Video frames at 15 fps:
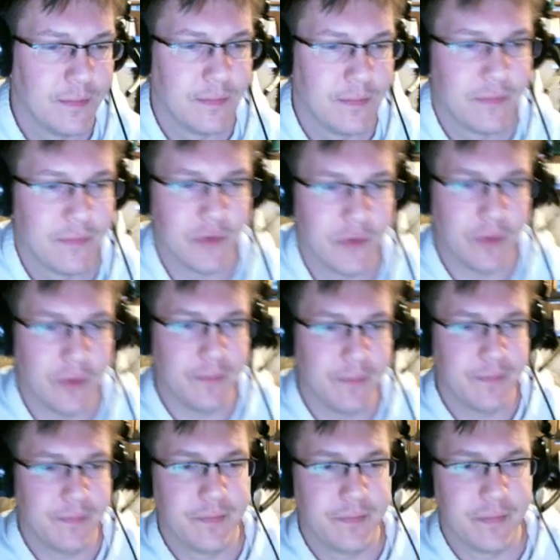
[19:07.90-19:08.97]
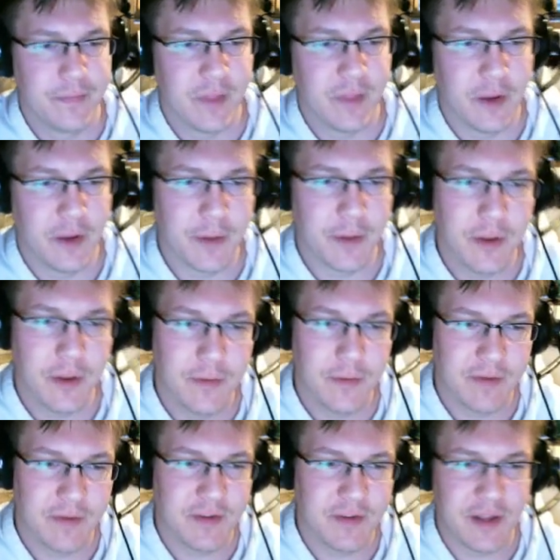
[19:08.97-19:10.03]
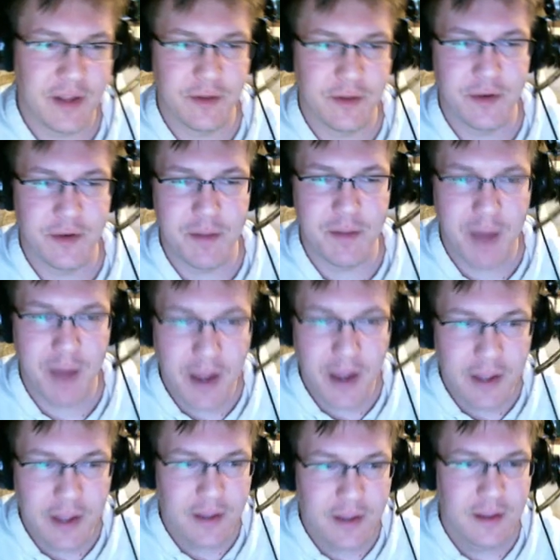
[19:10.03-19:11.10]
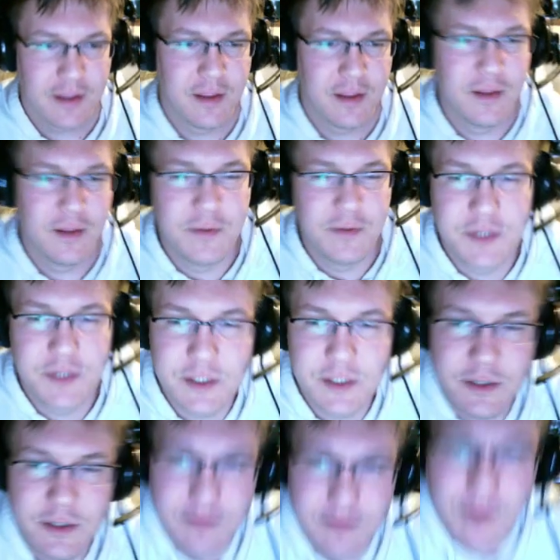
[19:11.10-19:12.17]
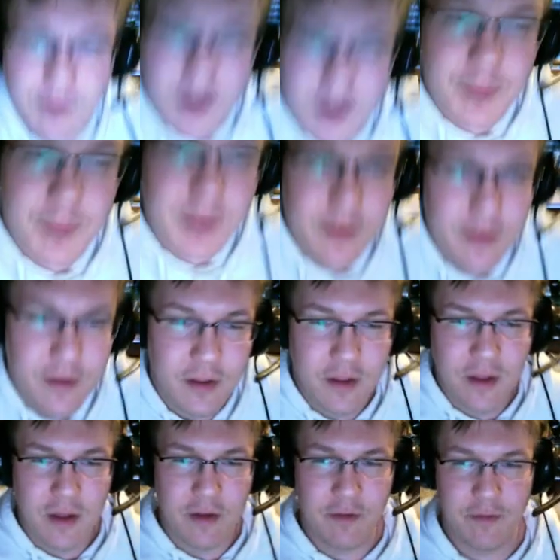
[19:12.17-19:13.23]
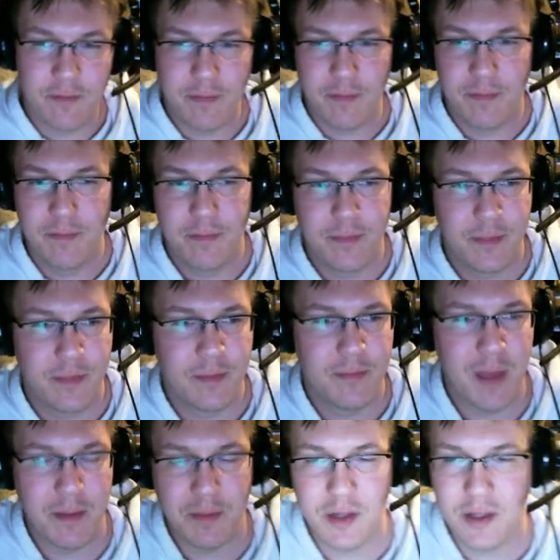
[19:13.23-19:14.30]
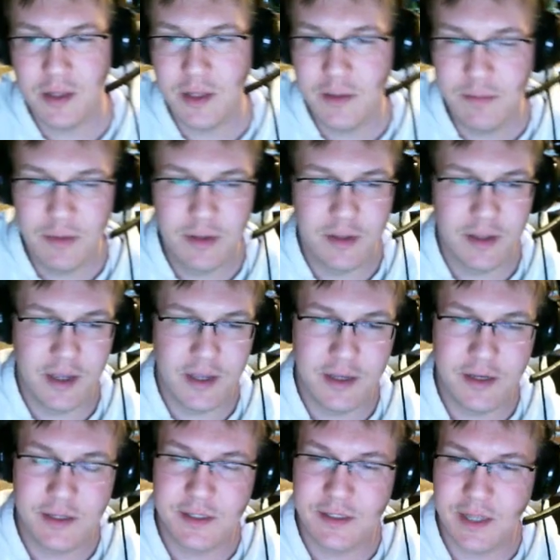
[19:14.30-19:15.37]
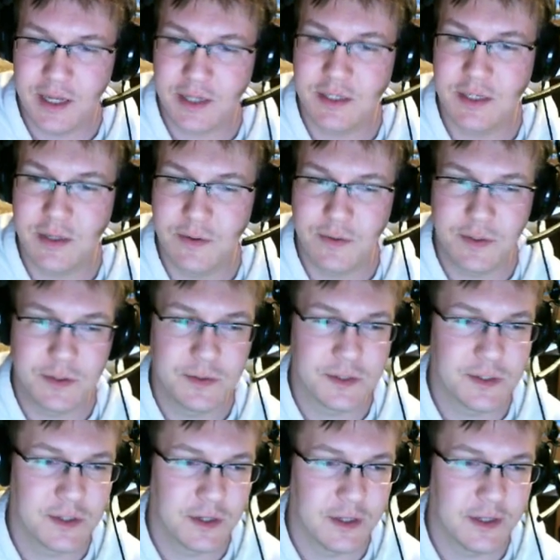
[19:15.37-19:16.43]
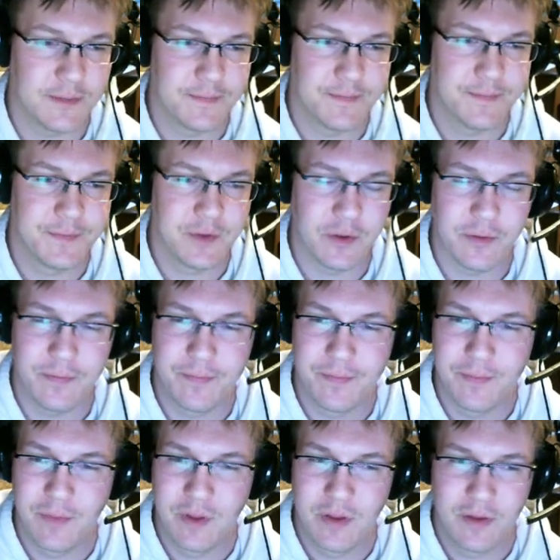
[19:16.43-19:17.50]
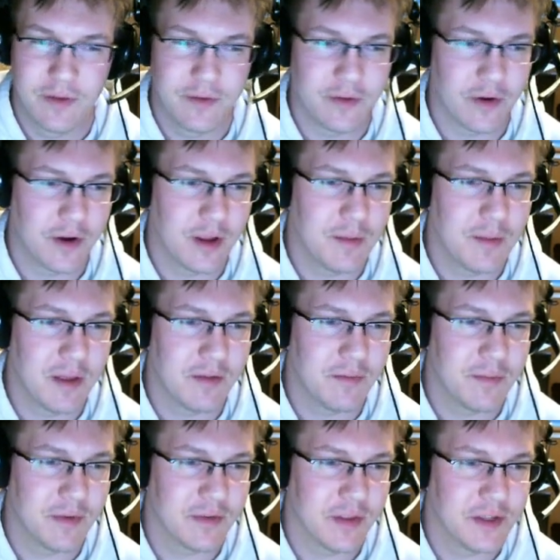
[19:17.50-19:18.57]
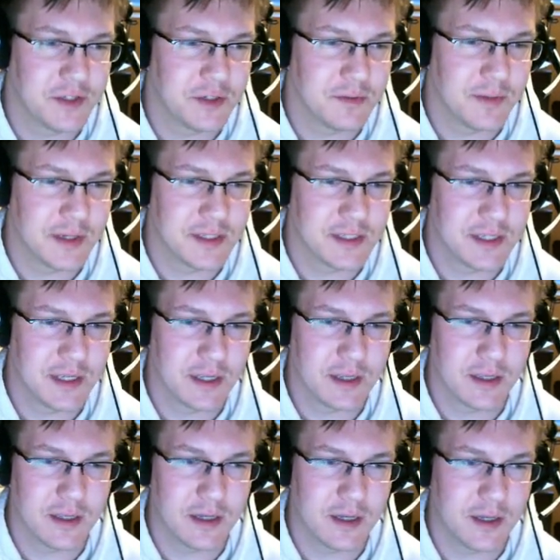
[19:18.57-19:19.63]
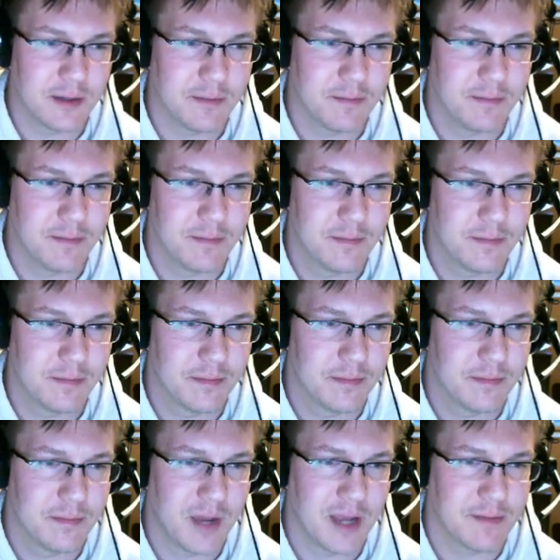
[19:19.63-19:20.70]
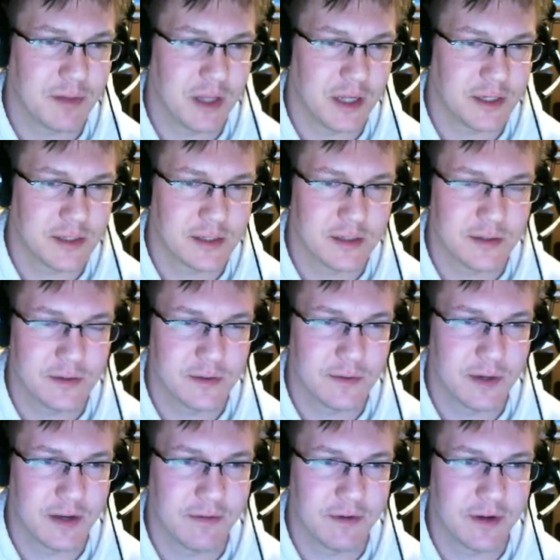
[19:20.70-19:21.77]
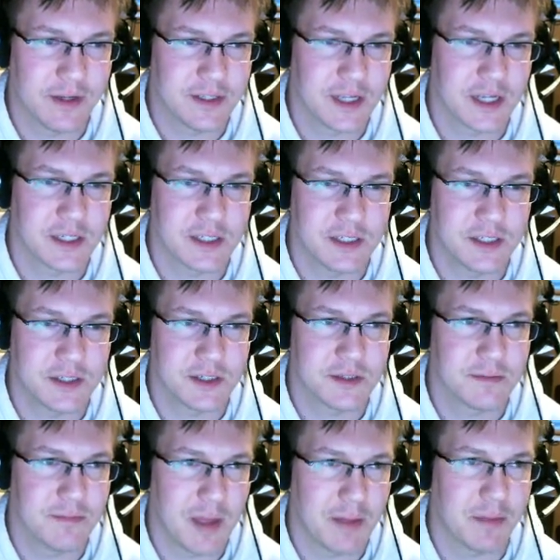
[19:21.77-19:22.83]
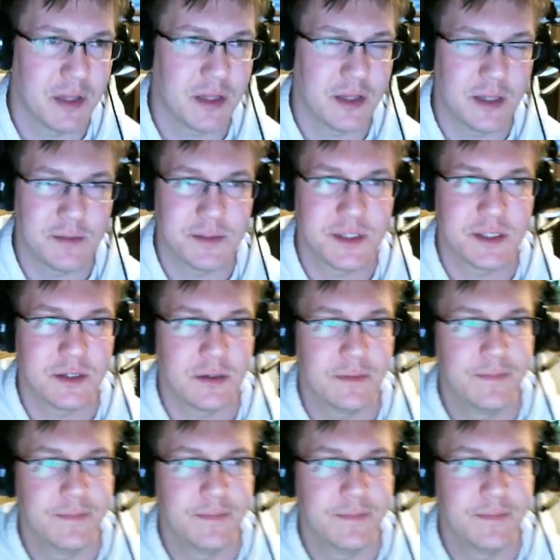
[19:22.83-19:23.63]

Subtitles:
So there we go. We have to download NumPy, which is a requirement of Matplotlib, and it's actually going to install it. So sorry, I may have misled you by saying PyPlot or whatever. It's actually just Matplotlib still.